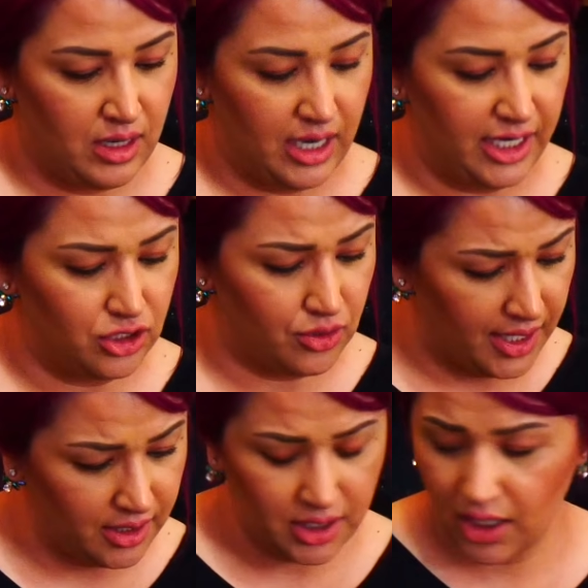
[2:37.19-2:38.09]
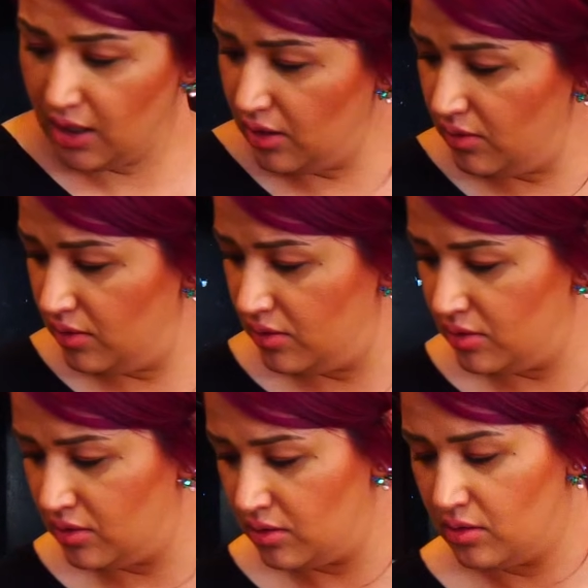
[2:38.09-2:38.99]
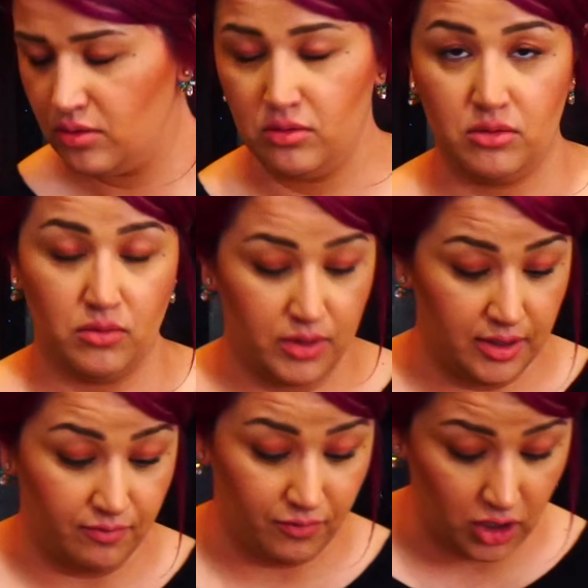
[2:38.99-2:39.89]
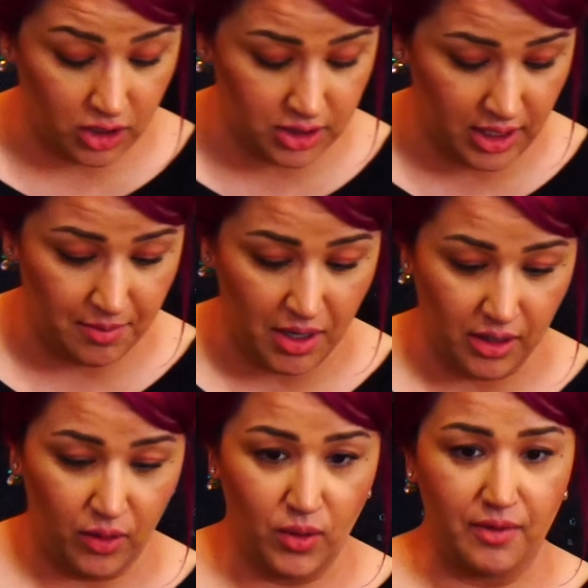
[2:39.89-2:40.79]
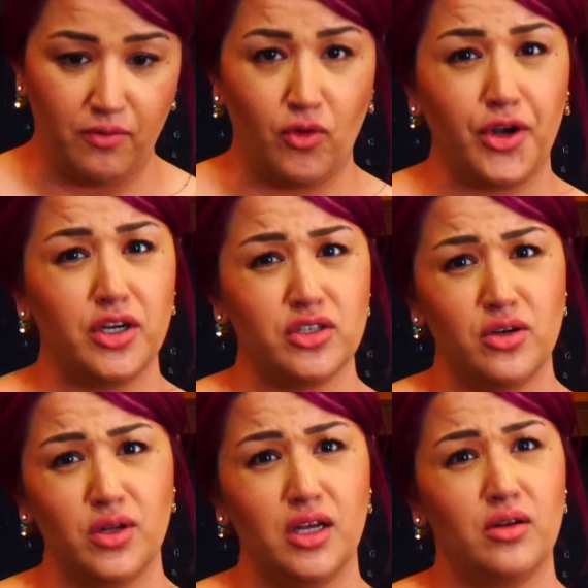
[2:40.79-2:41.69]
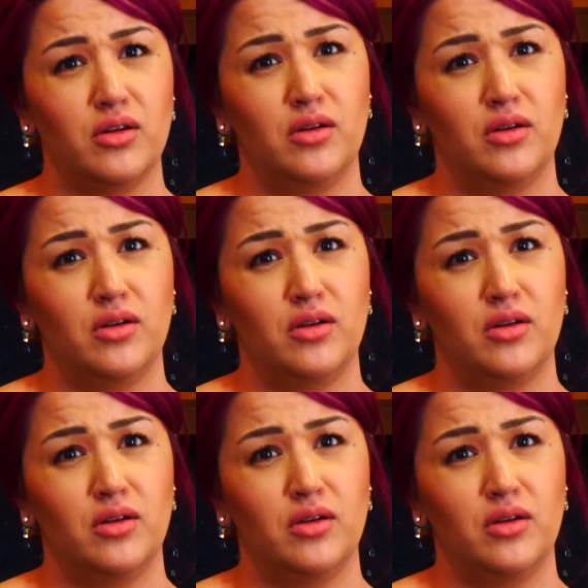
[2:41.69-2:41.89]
I tried the keto when it first came out, like what, 4 years ago, Cloud?